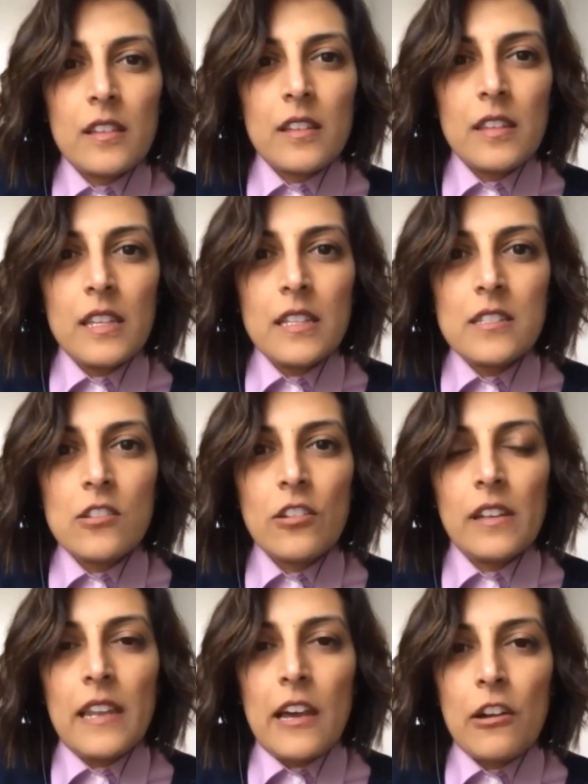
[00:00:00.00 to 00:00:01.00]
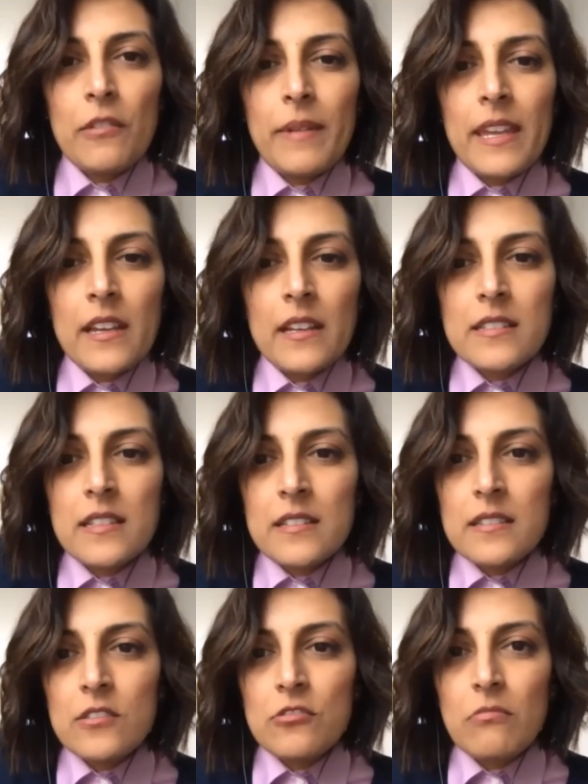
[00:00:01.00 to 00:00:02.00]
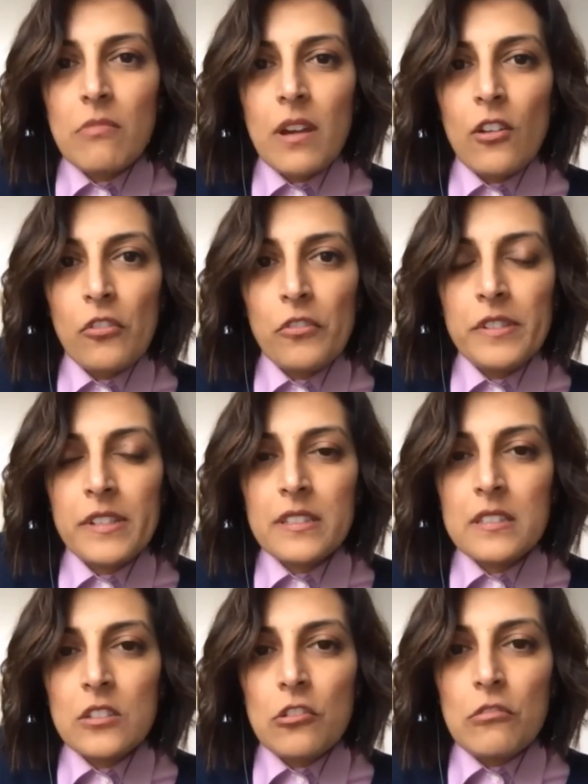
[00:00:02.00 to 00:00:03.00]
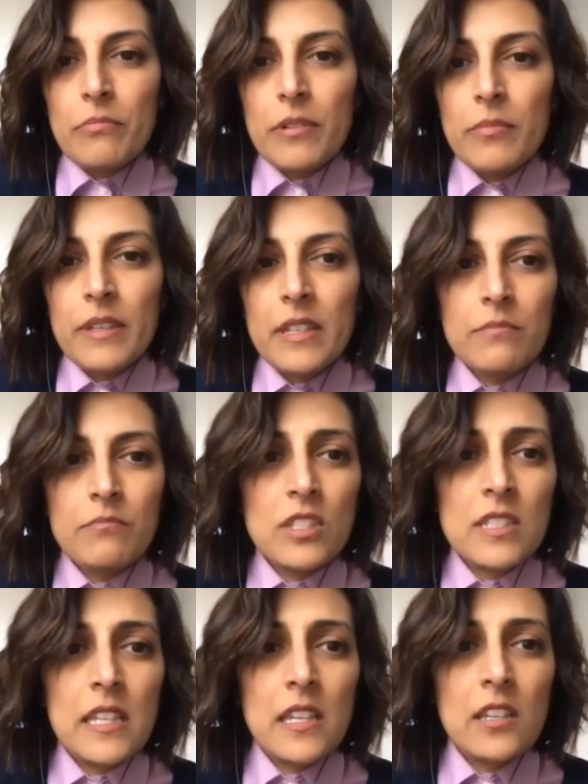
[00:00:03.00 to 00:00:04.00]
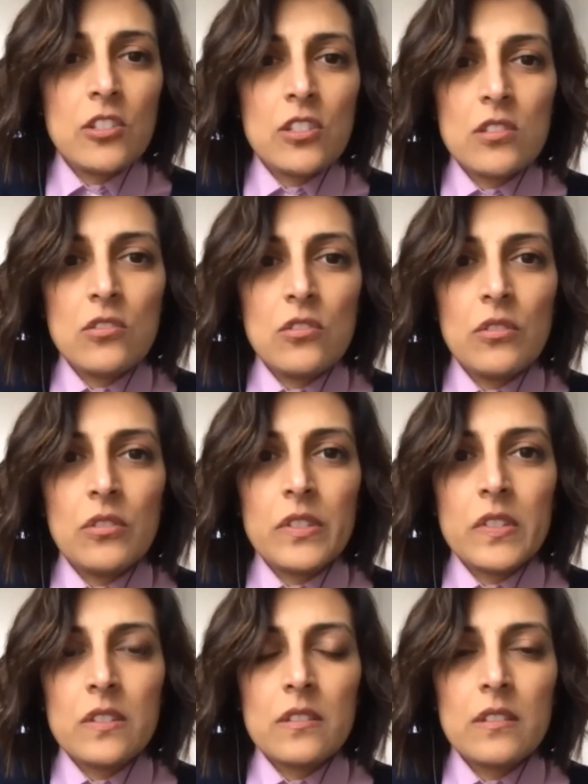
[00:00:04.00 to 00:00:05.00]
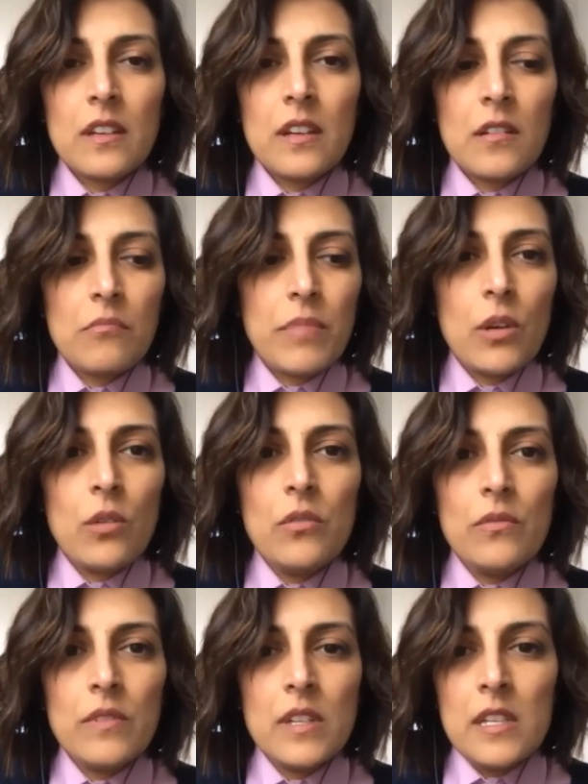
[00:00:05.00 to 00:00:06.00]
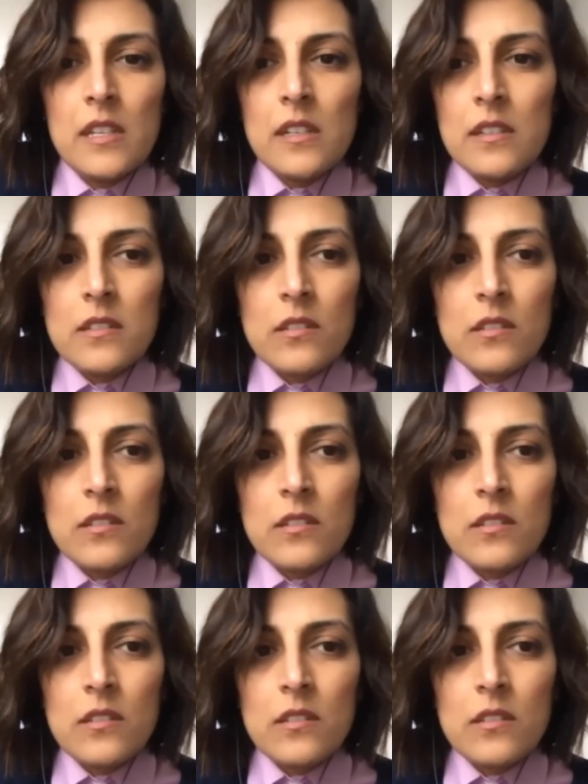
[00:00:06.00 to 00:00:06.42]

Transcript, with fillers: It's not allowing me access to my own desktop, but I'm seeing just yours, um, Belle. So